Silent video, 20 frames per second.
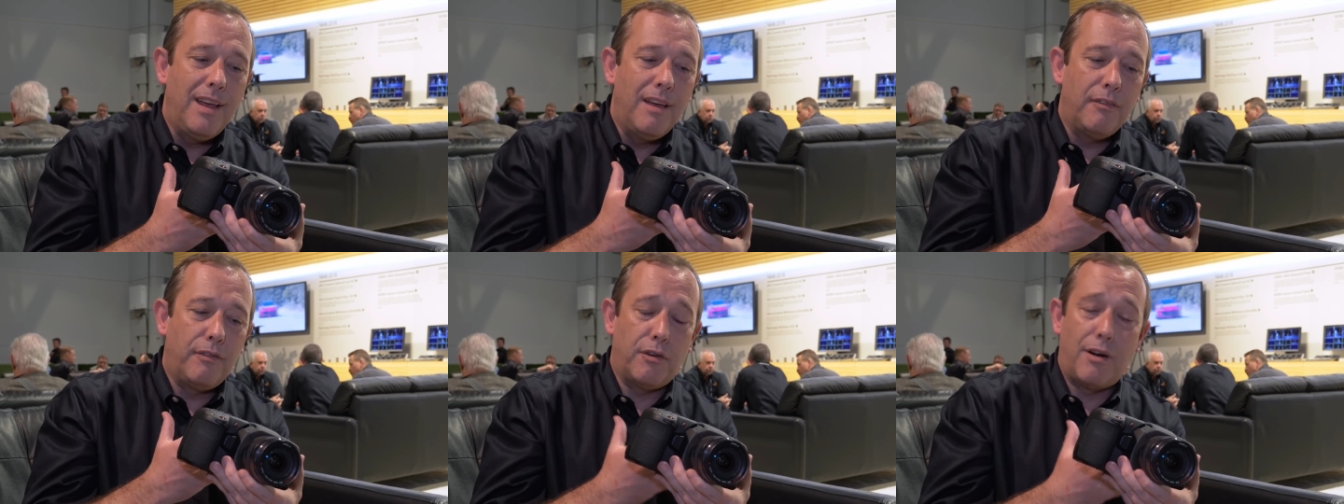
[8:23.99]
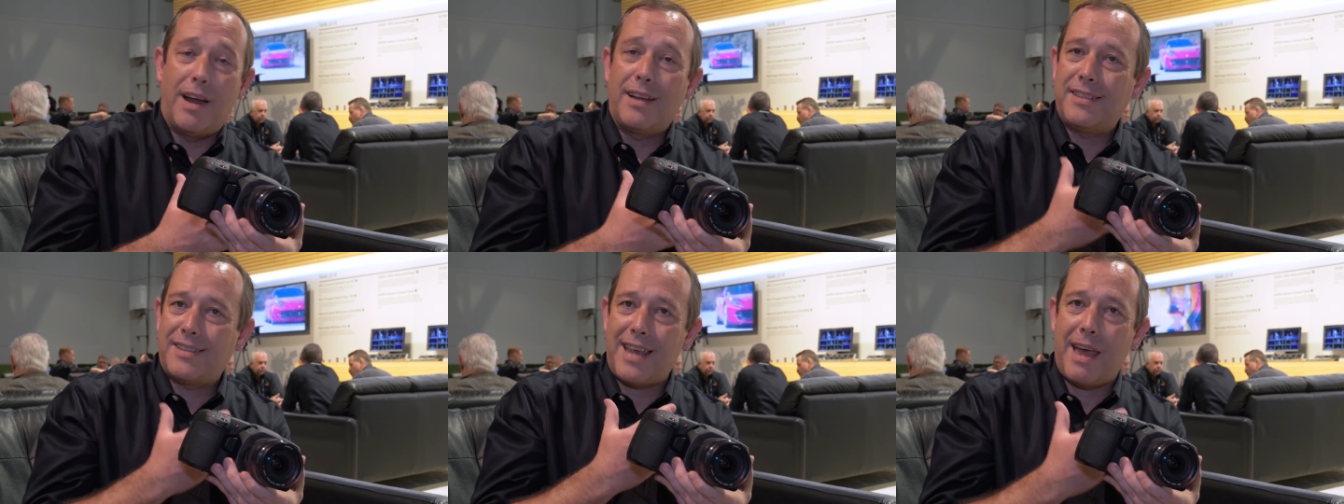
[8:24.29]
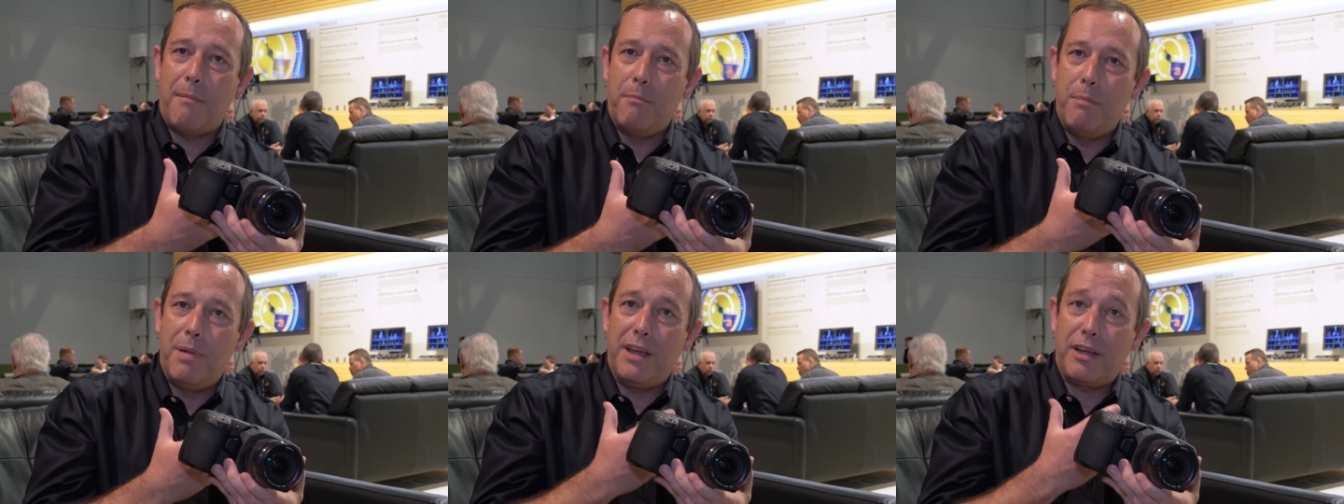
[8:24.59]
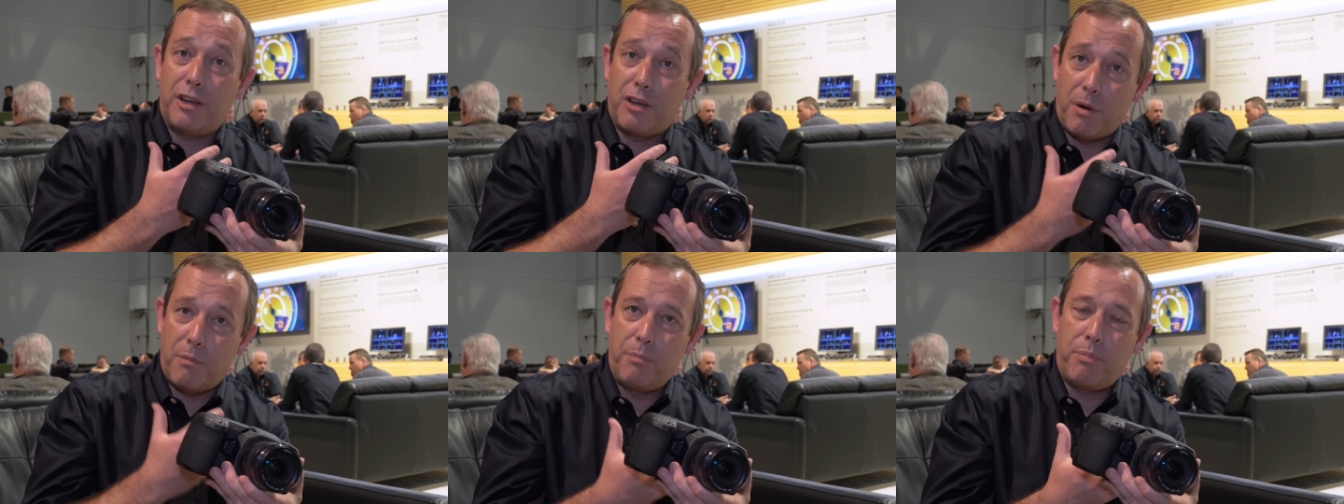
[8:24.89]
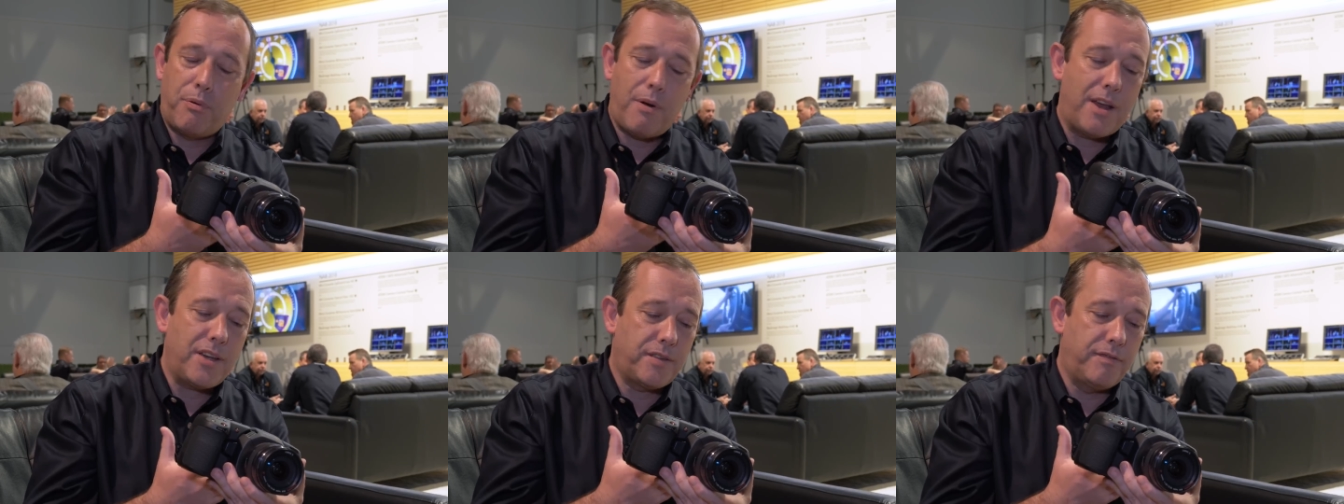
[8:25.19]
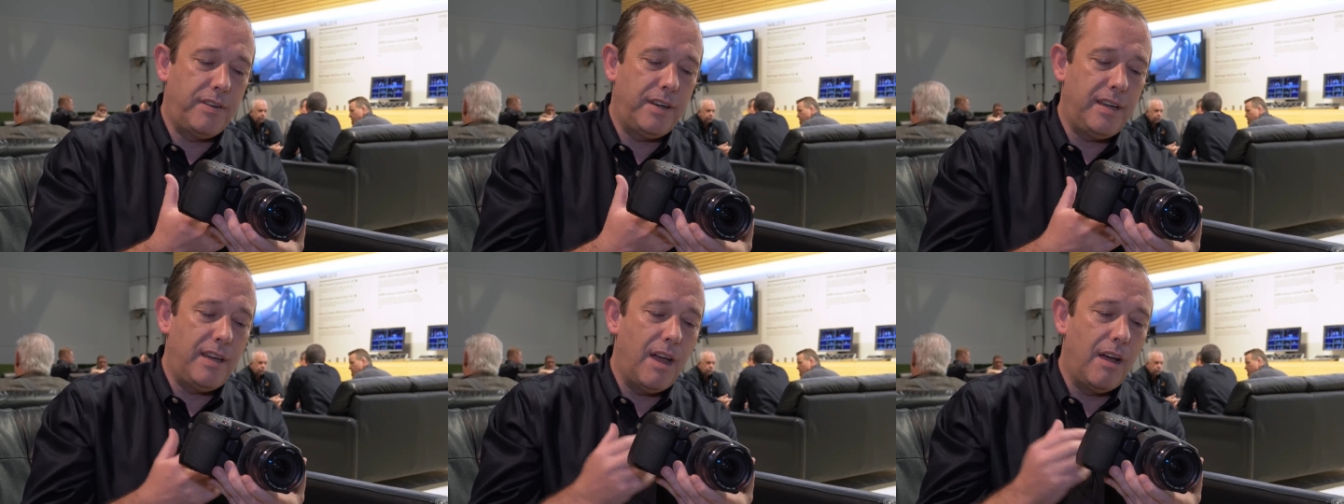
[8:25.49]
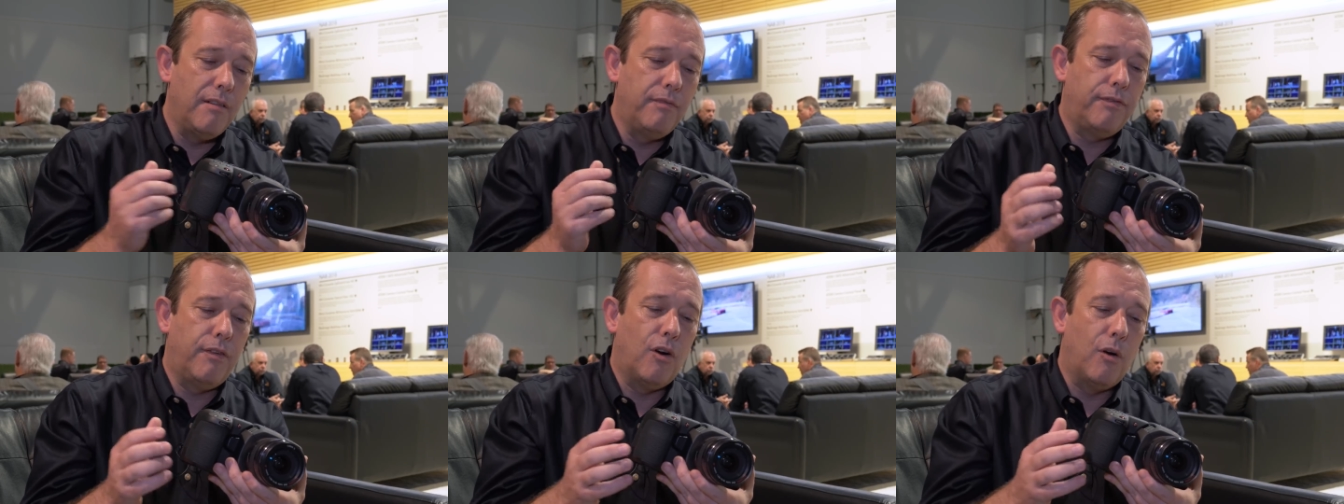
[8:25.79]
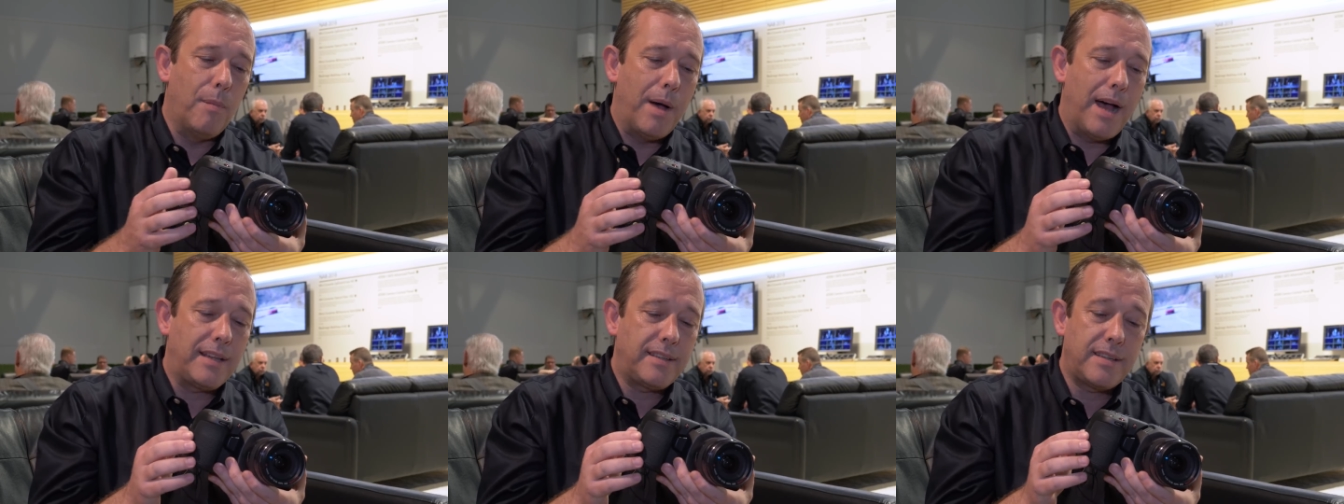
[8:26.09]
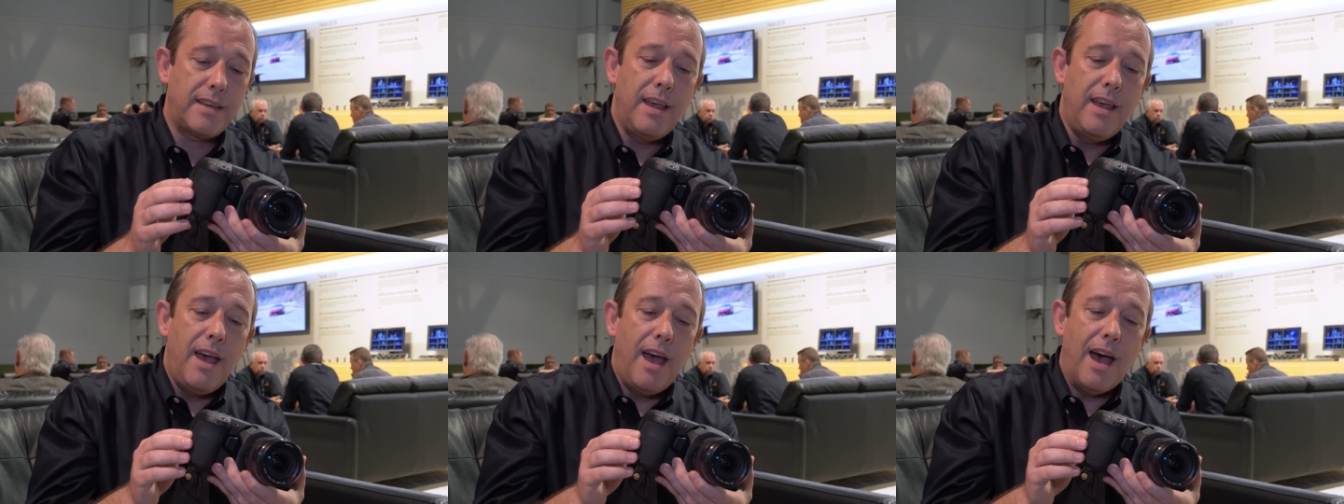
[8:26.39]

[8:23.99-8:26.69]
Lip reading: for our 10-bit compressed video format.